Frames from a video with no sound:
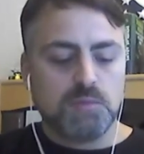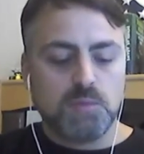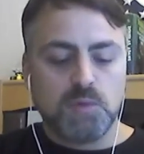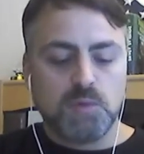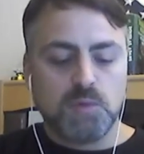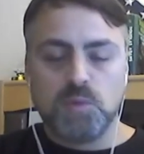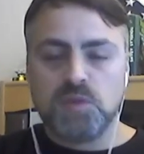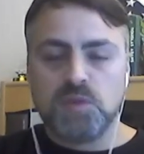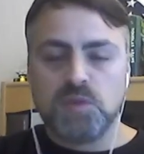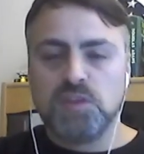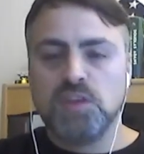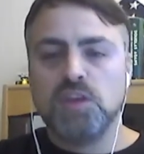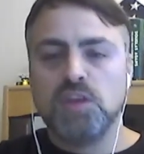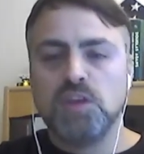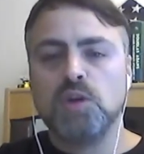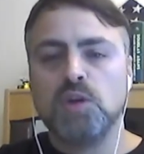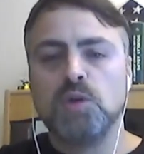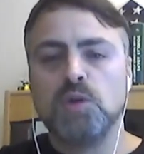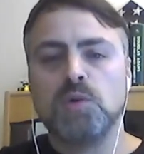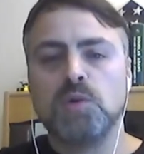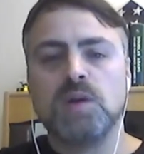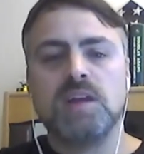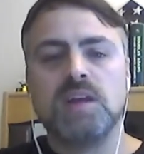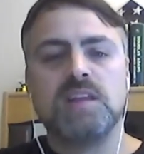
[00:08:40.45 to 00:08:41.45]
with
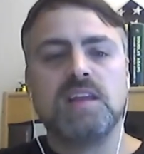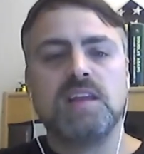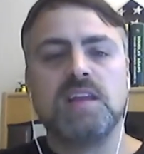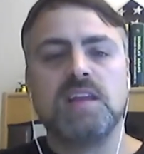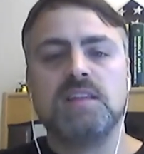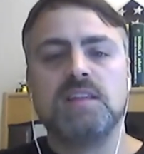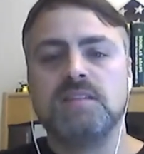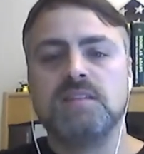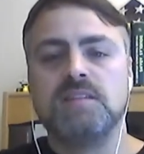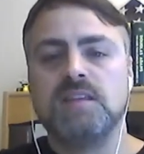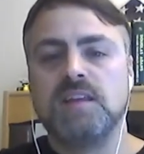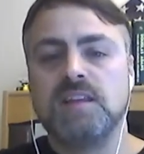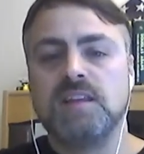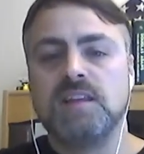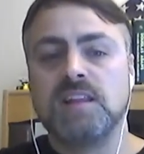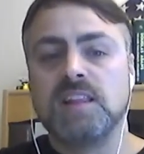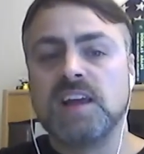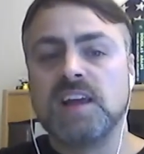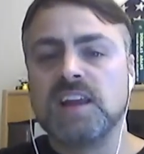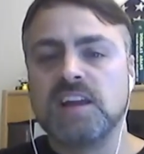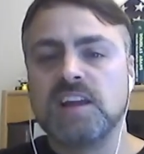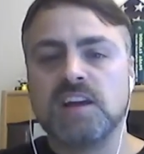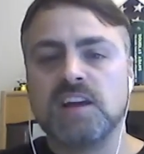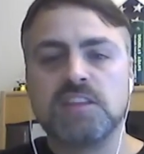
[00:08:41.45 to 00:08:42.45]
you and a
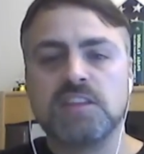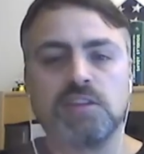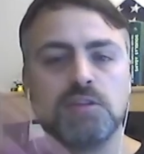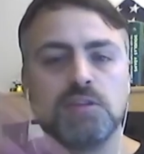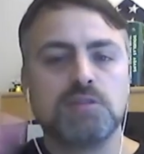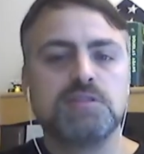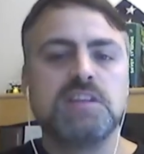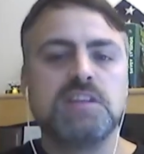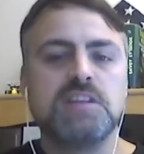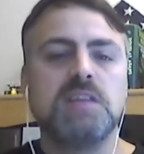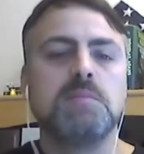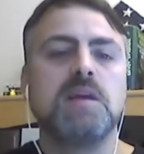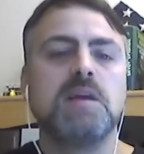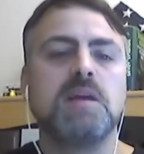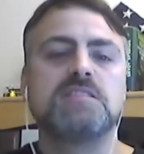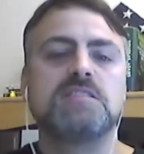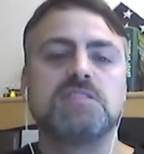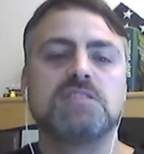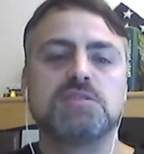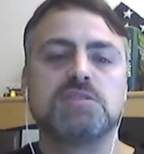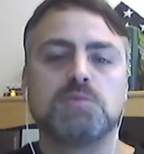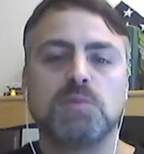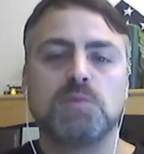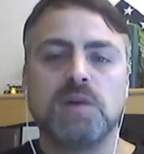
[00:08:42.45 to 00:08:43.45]
lot of your
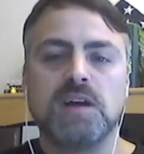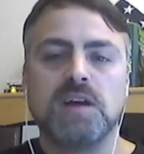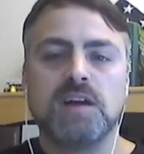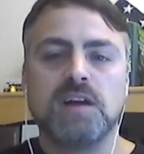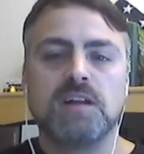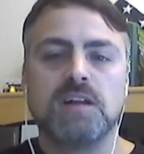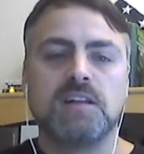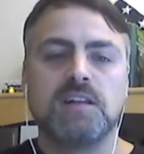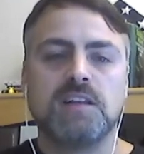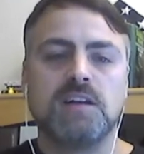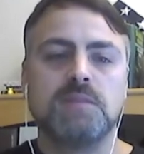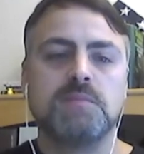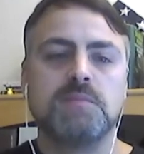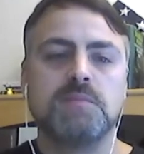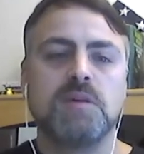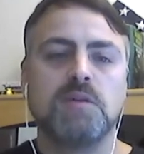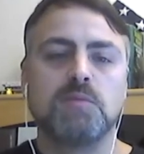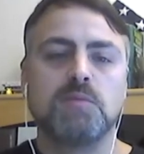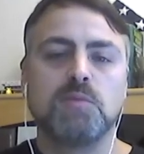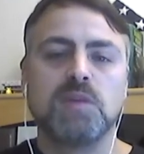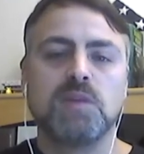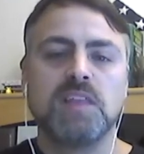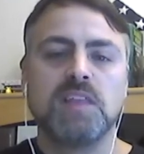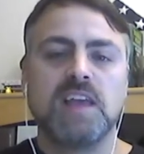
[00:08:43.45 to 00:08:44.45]
teammates as well,
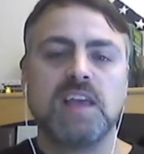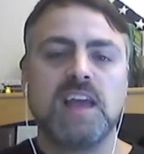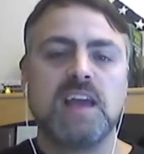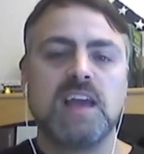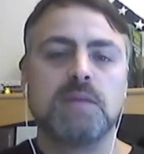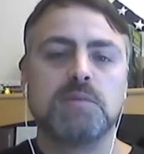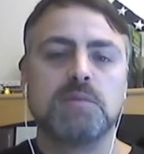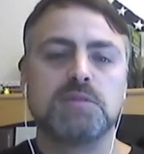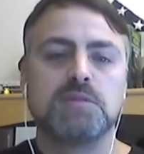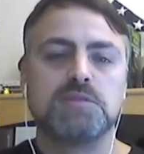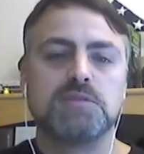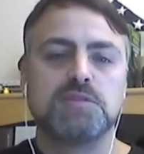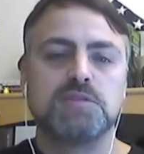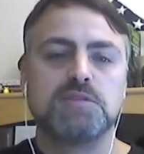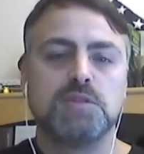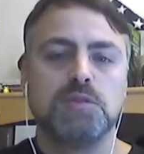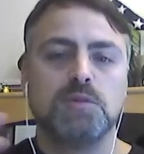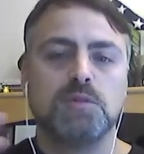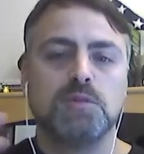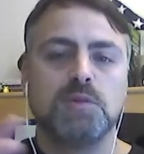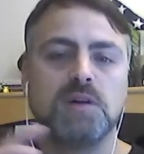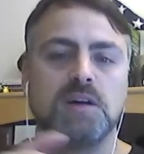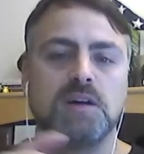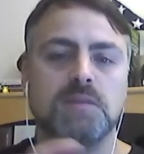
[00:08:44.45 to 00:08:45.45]
really able
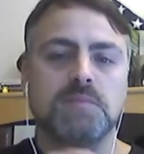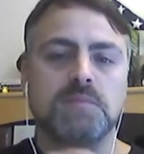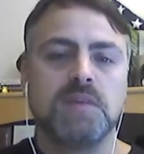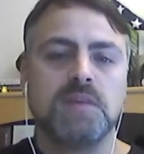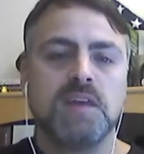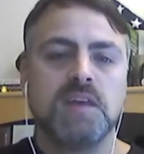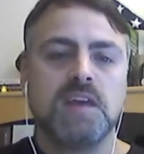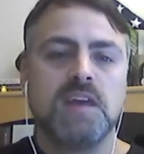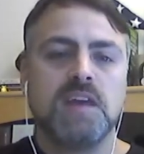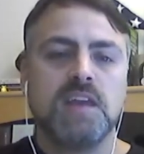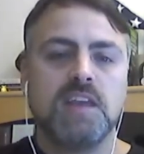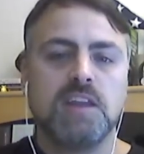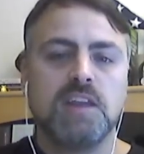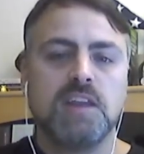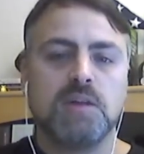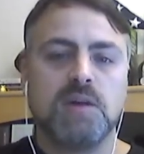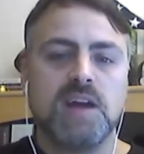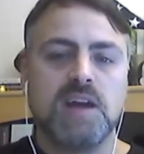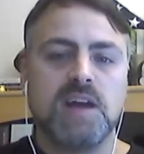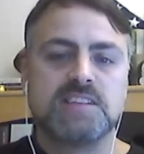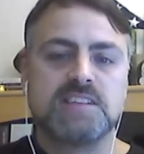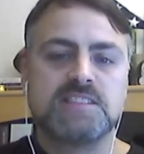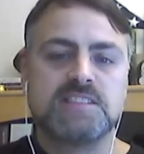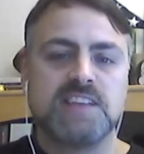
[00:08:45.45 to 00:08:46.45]
to,
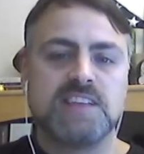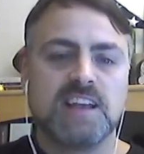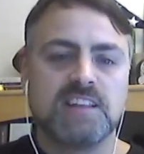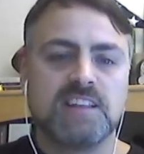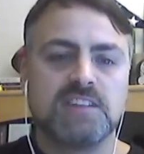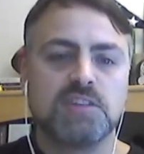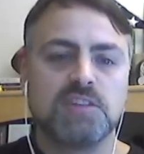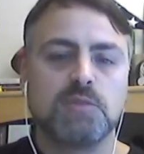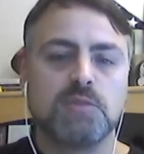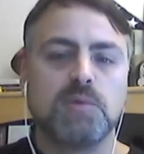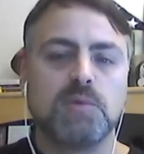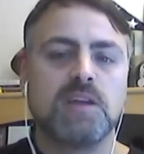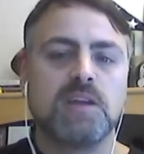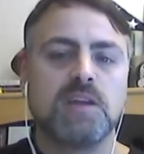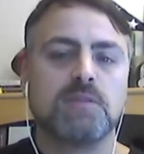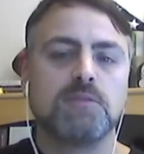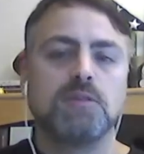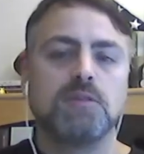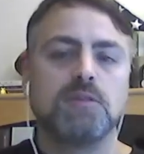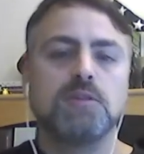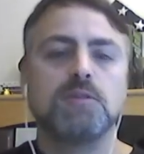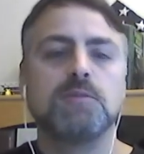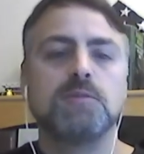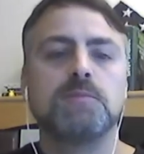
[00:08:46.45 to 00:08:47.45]
excel in the weight
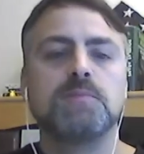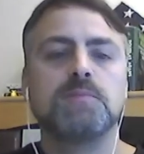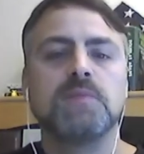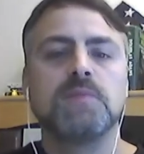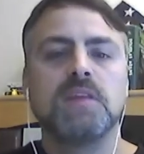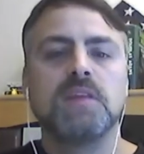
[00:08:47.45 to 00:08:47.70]
room